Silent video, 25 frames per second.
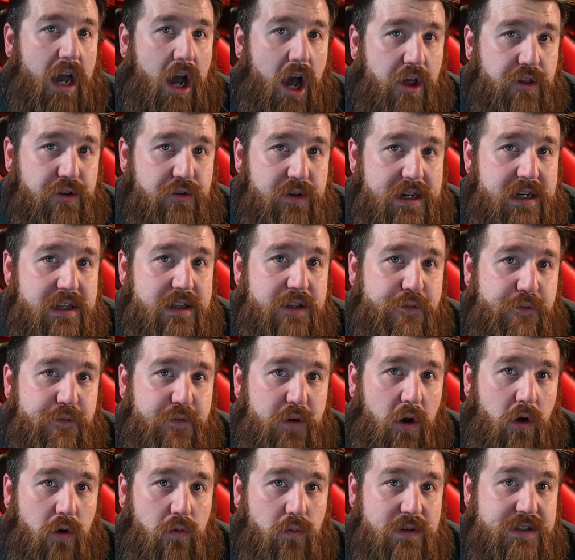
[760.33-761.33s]
the other end of the
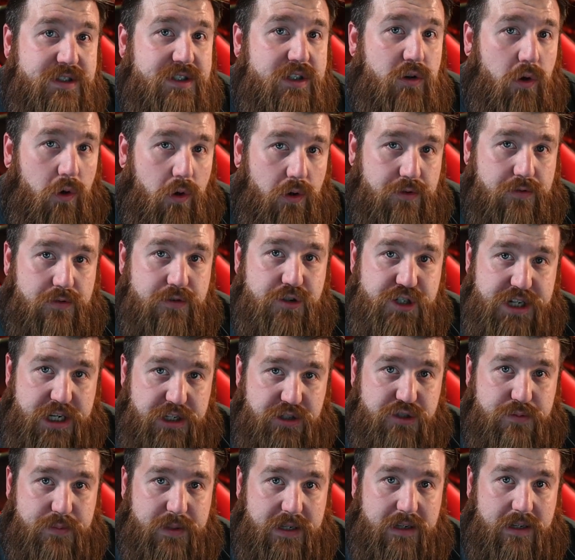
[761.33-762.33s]
phone was an older
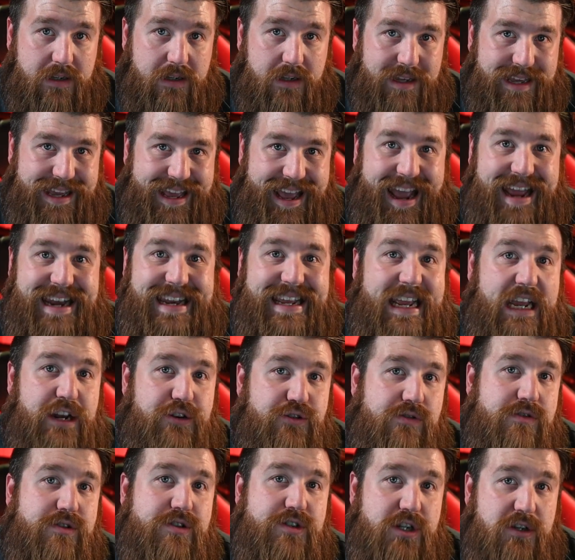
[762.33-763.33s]
gentleman, and he
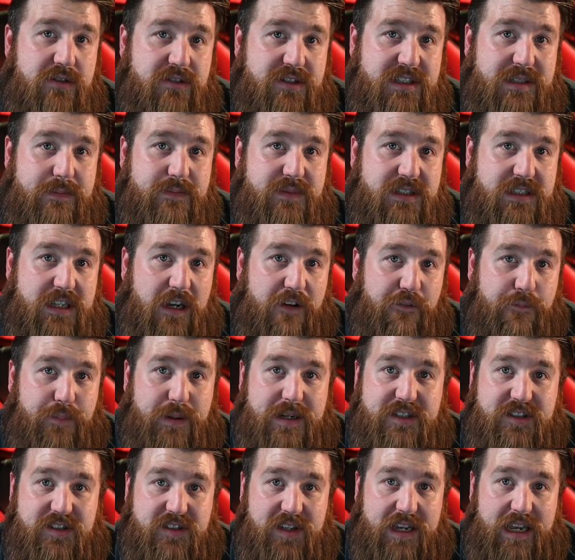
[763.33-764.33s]
introduced himself
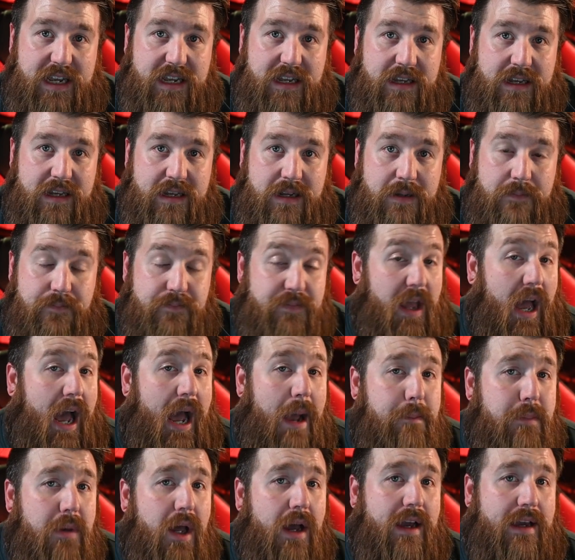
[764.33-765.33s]
by saying,
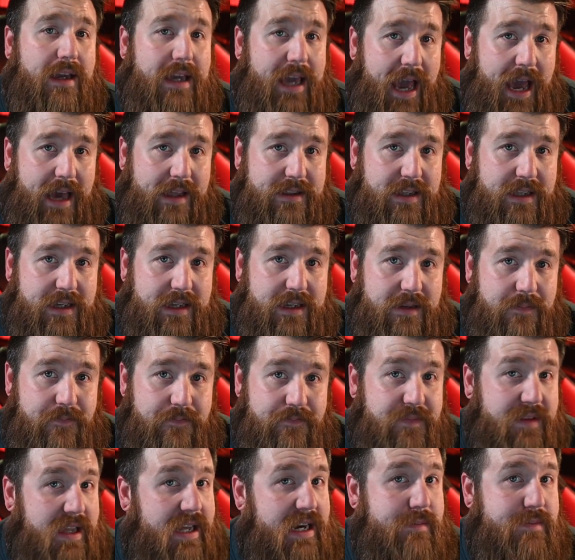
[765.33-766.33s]
"I'm not Catholic,
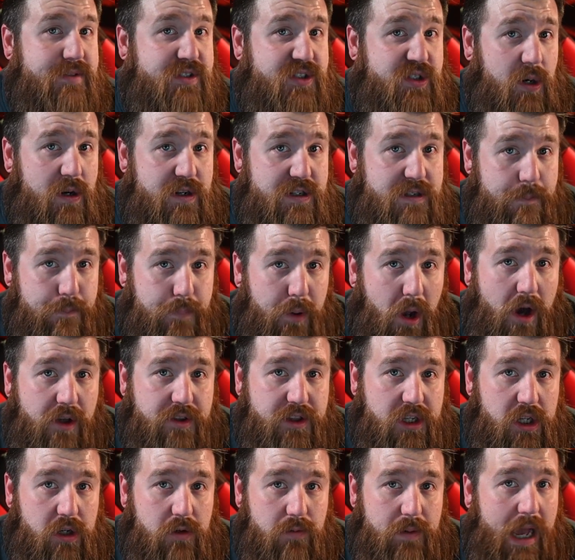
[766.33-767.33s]
and I'm sorry to
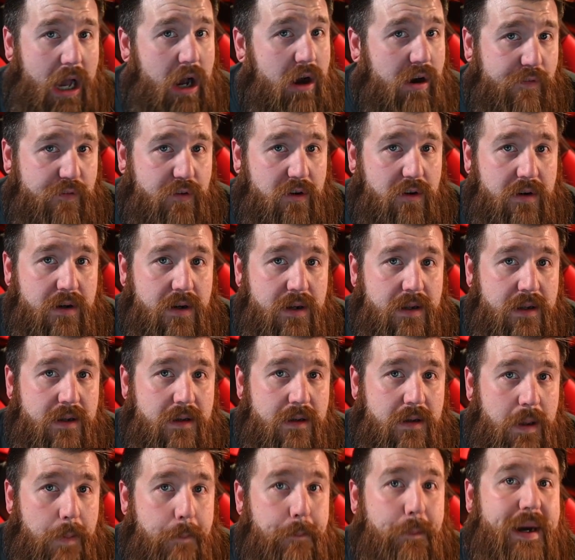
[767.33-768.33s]
bother you. However,
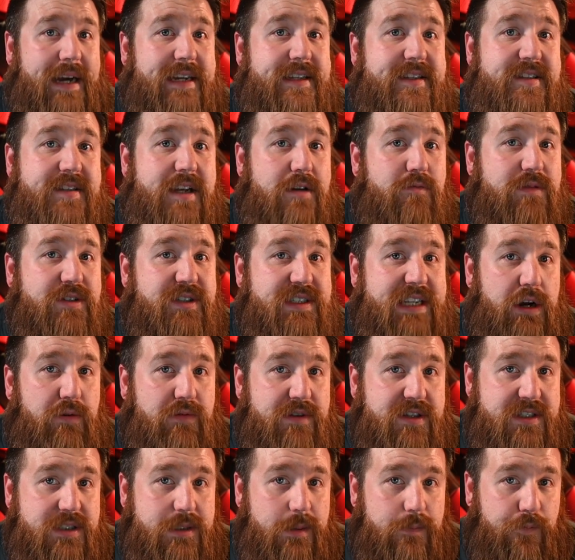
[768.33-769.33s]
my son was out
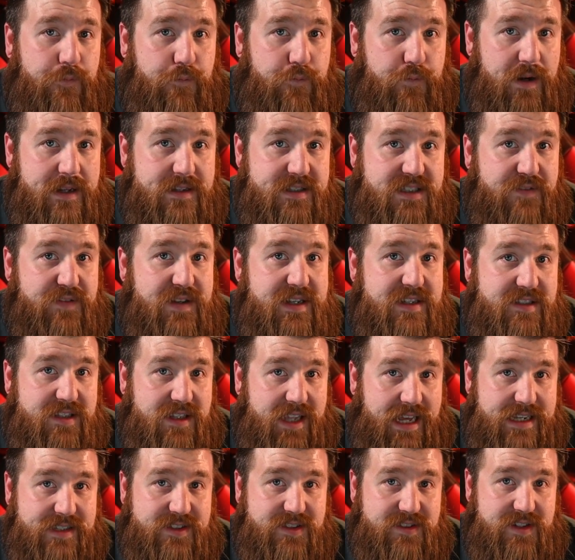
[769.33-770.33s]
with some friends of his
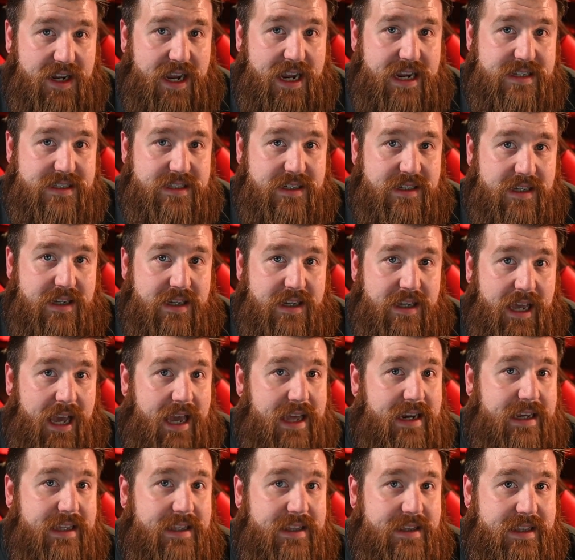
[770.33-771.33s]
last night,
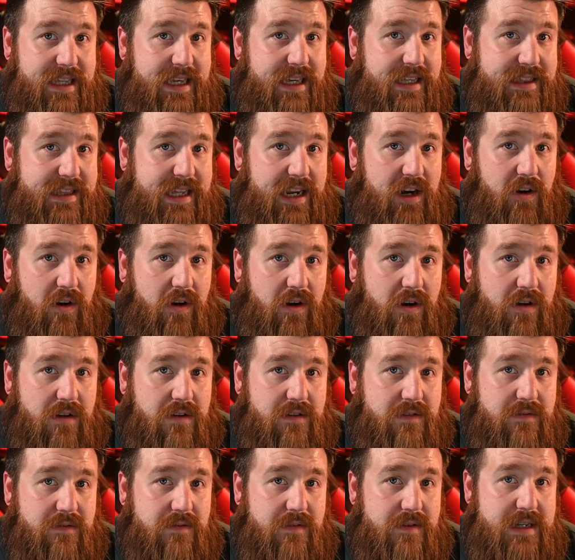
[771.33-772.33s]
and I think they're
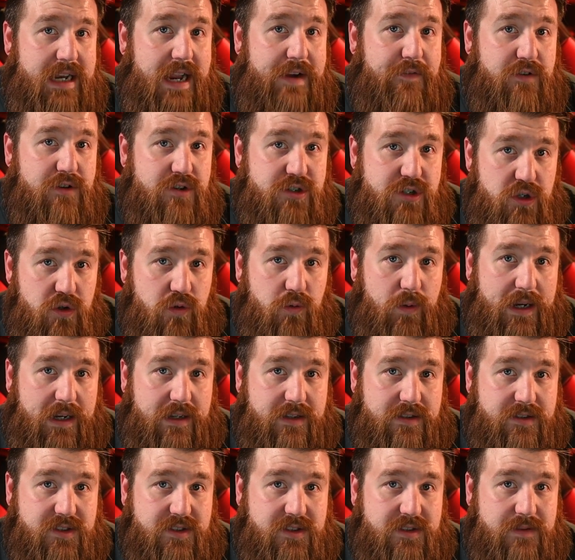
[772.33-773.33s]
all
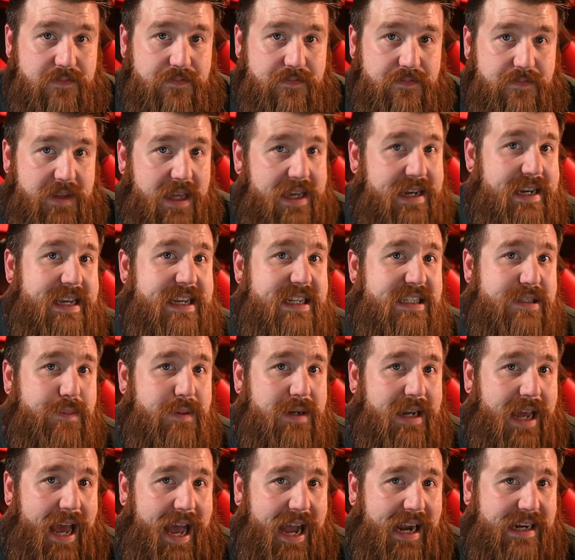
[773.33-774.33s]
never-do-wells, and he's
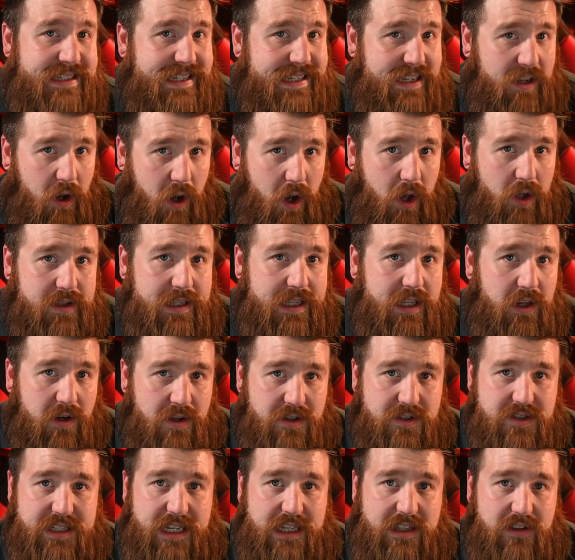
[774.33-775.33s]
been acting oddly
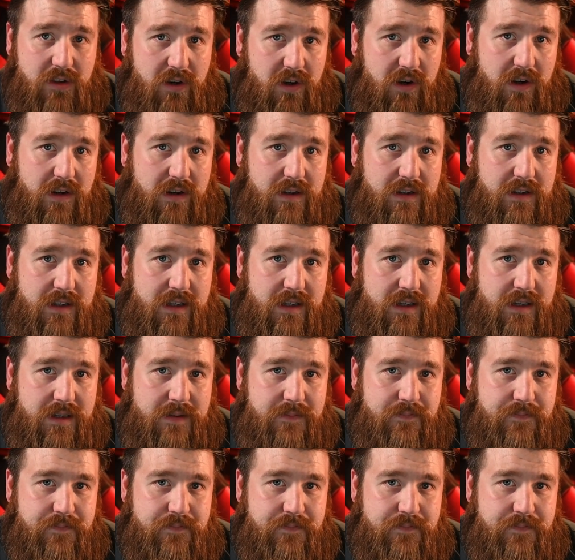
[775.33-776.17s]
all day long.